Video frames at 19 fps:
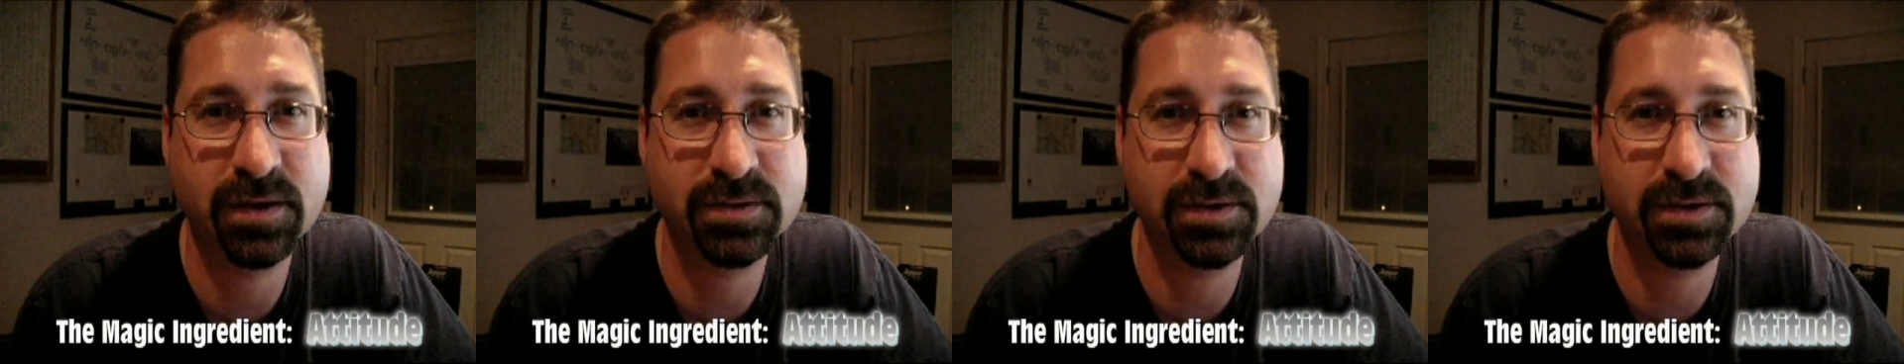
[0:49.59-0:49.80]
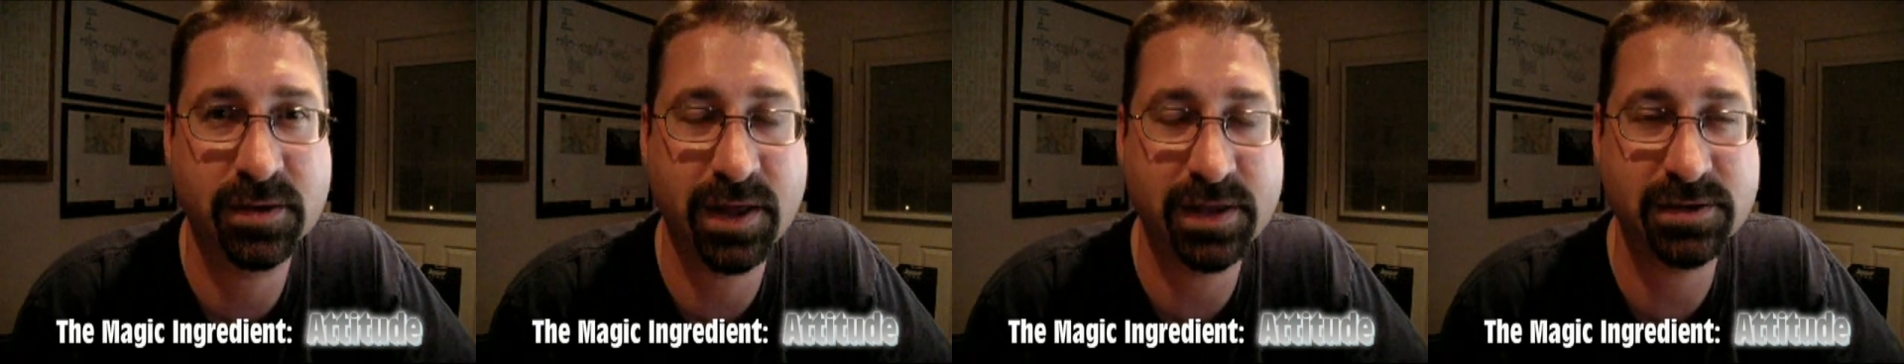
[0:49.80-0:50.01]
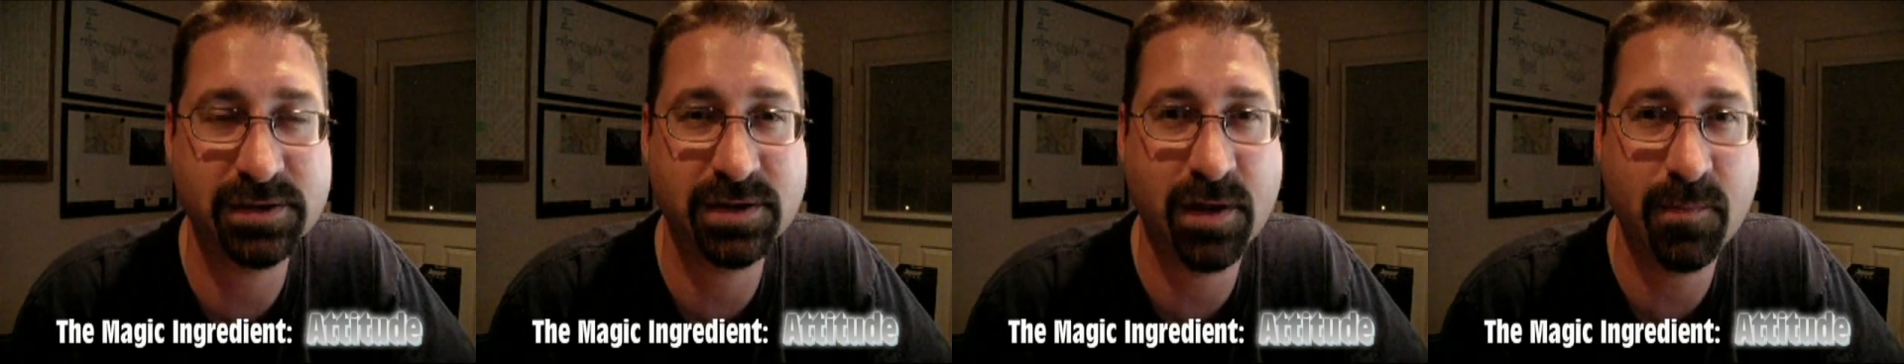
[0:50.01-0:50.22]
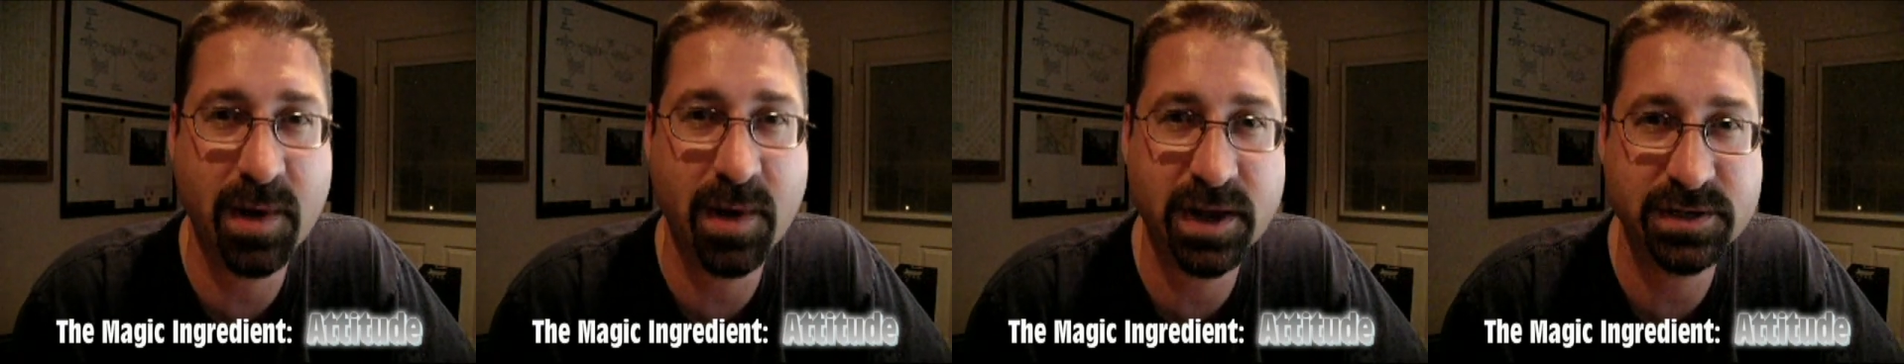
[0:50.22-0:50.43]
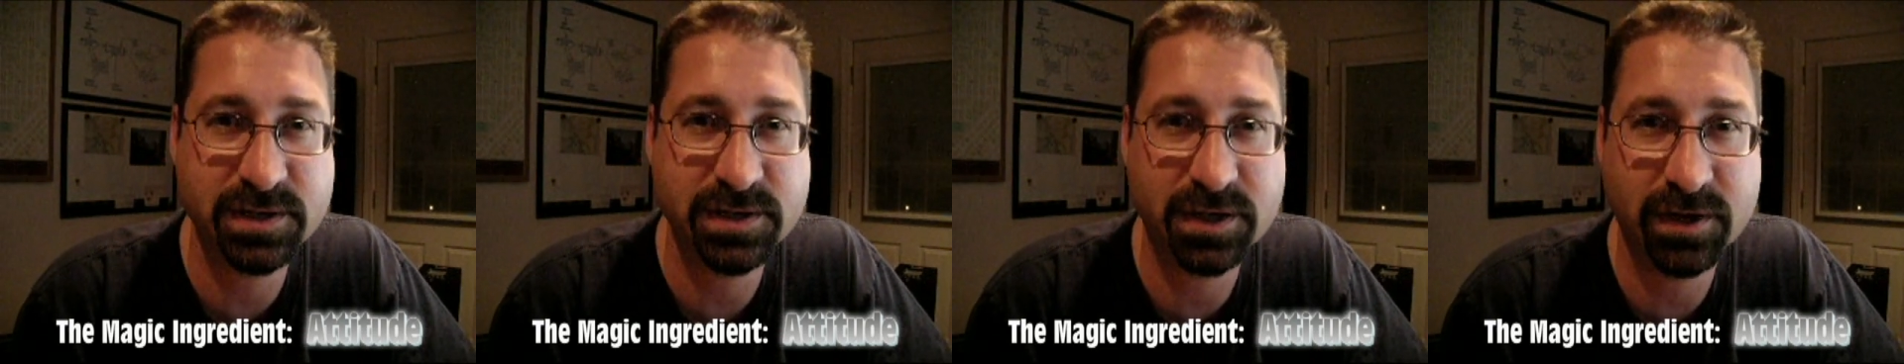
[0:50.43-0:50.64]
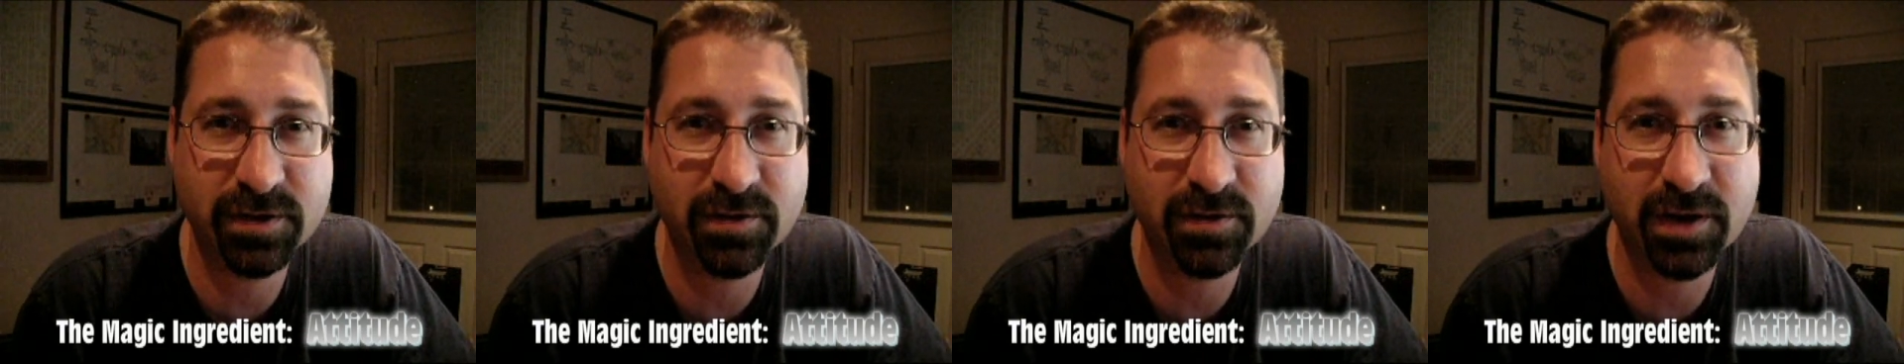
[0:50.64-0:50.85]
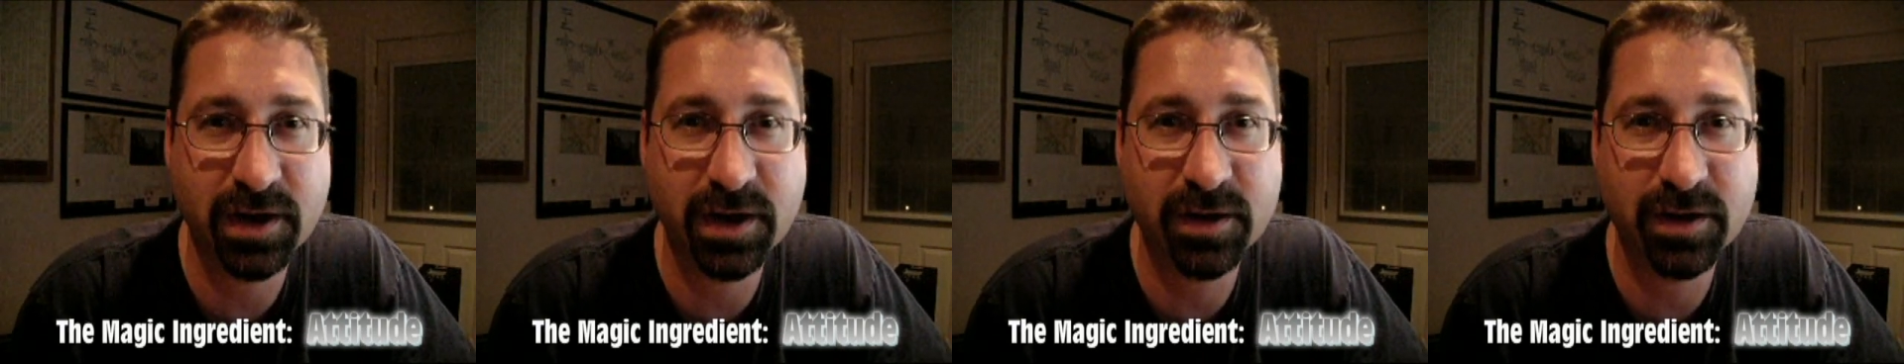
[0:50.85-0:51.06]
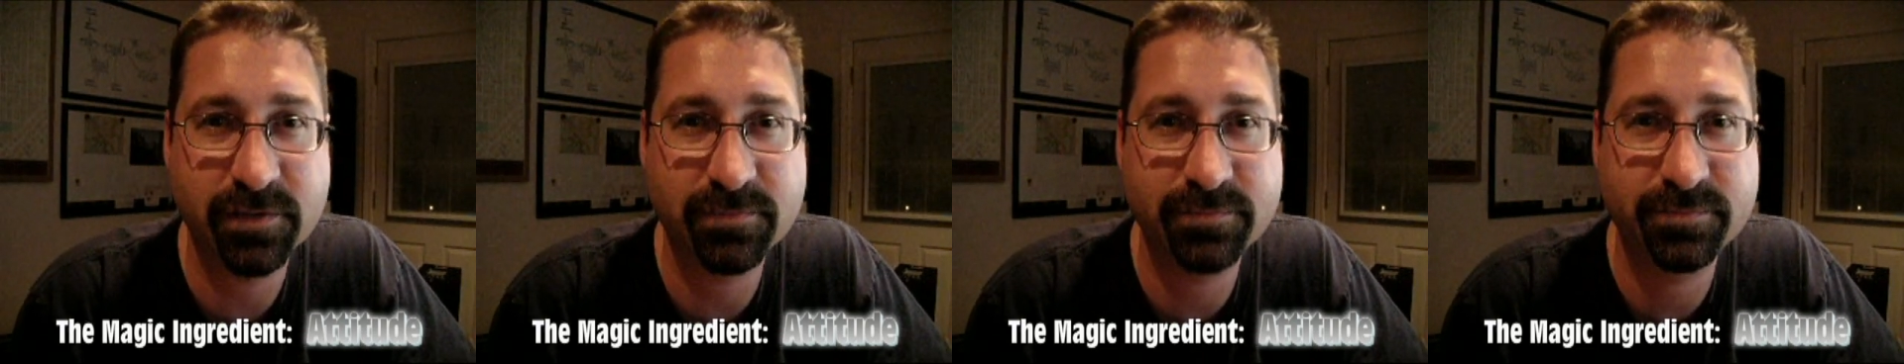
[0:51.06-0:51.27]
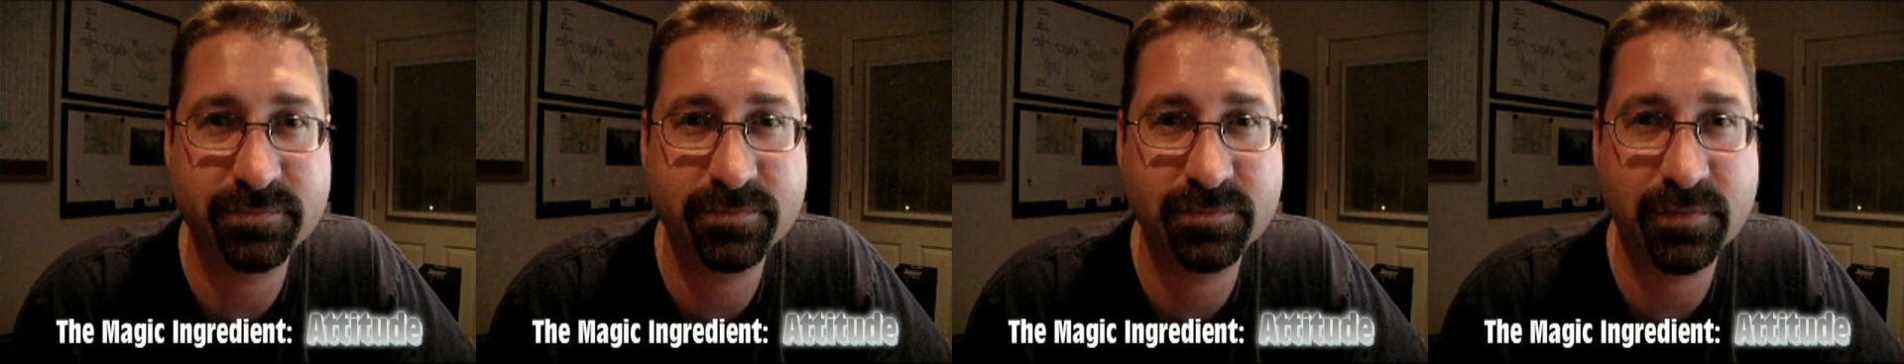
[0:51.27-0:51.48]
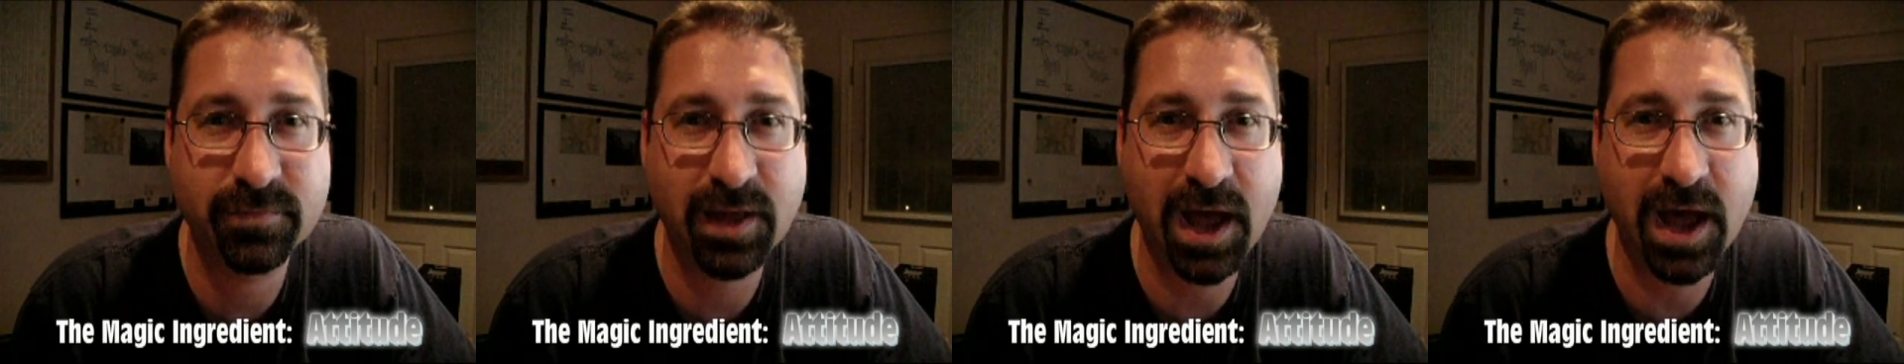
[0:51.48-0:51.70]
So that's our magic ingredient,
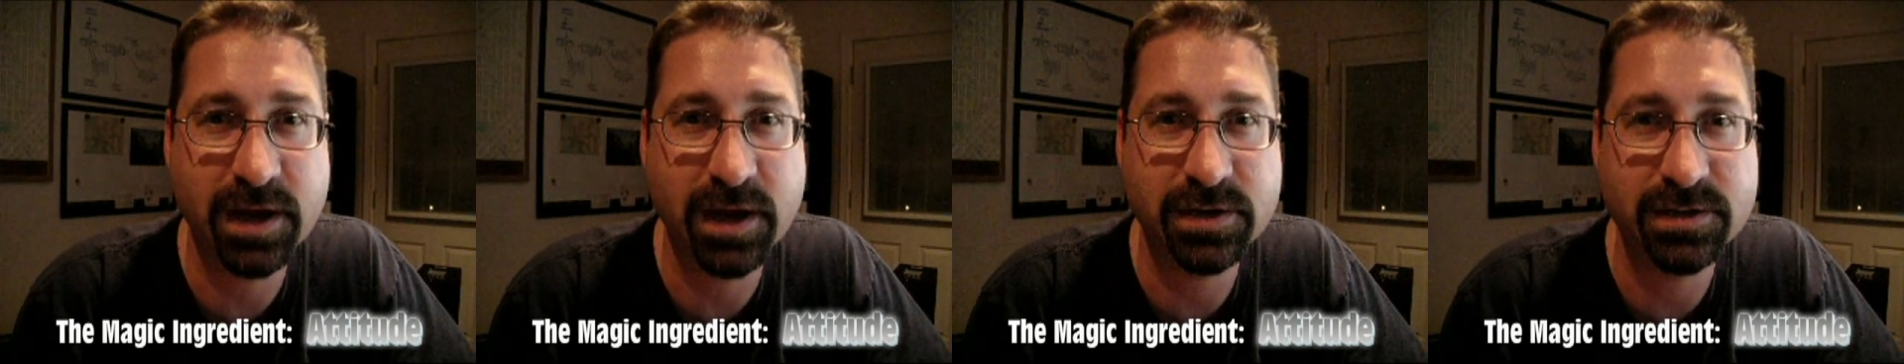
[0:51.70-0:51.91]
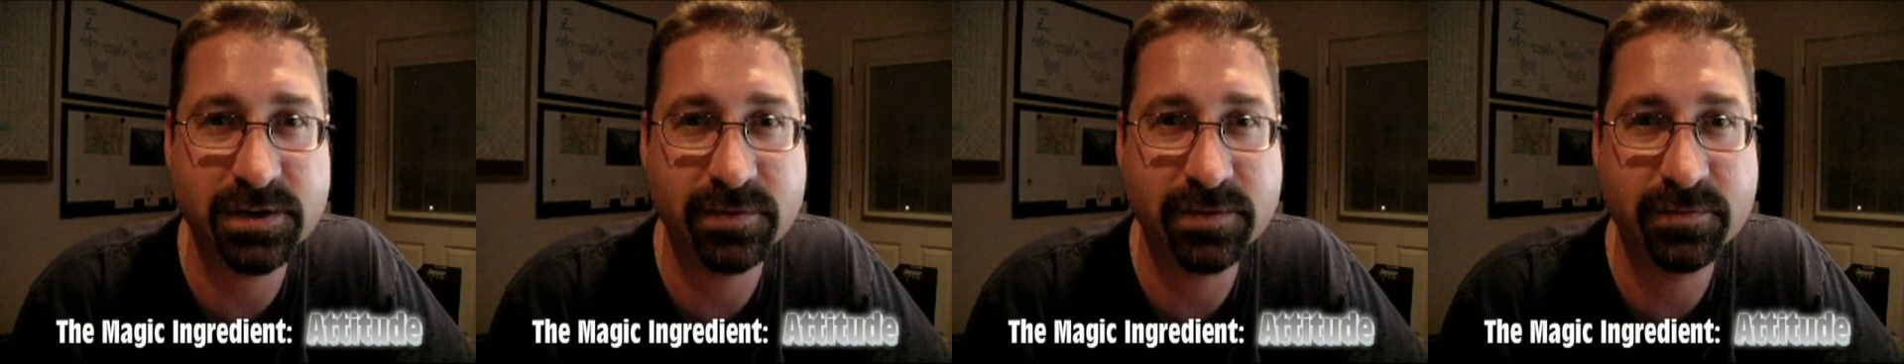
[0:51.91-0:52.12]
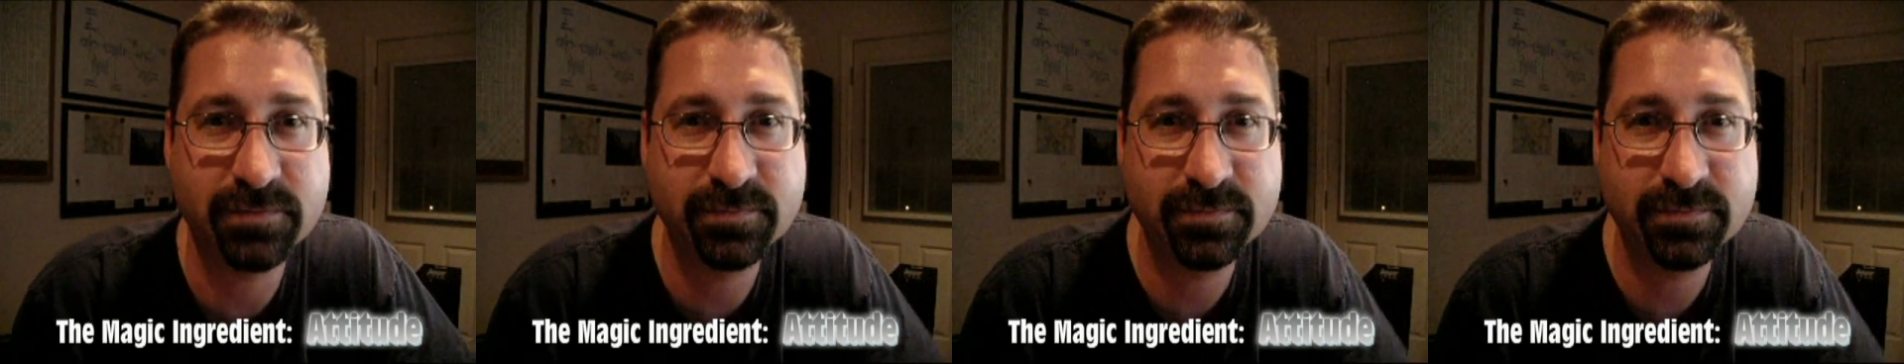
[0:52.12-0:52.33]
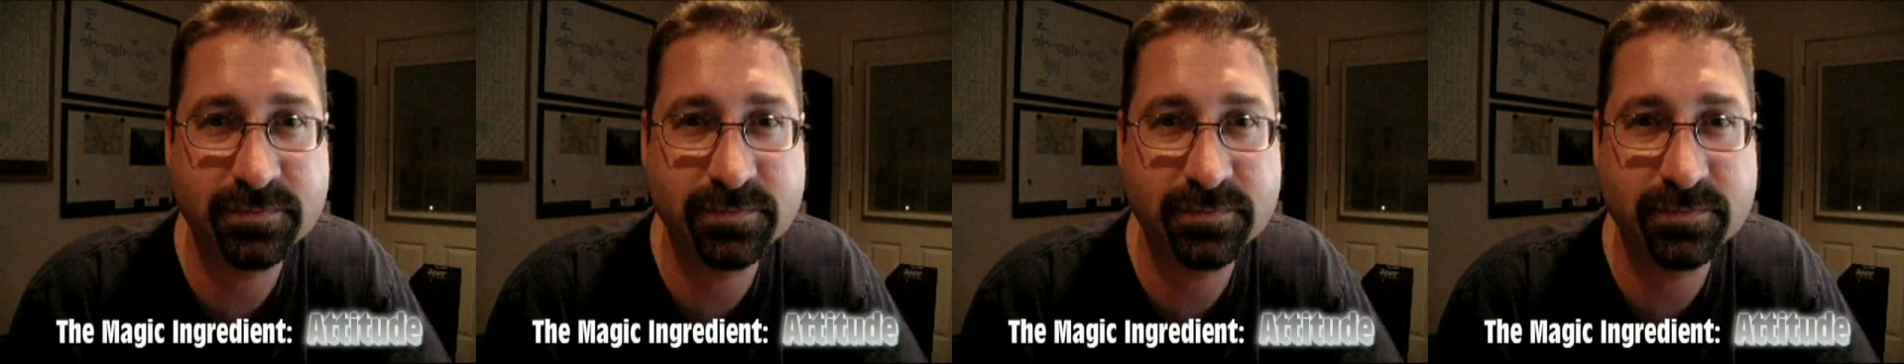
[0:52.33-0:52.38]
attitude.